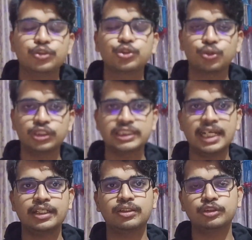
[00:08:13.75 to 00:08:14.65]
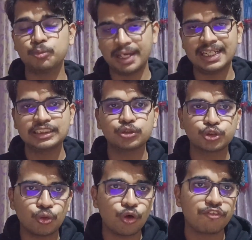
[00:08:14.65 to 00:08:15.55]
you manage to
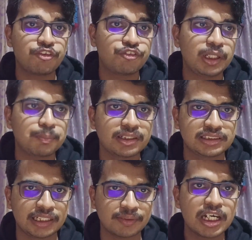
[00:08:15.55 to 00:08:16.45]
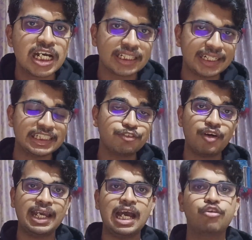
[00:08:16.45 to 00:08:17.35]
score 50%, that is
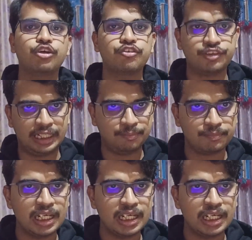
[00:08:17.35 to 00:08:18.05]
5 out of 10.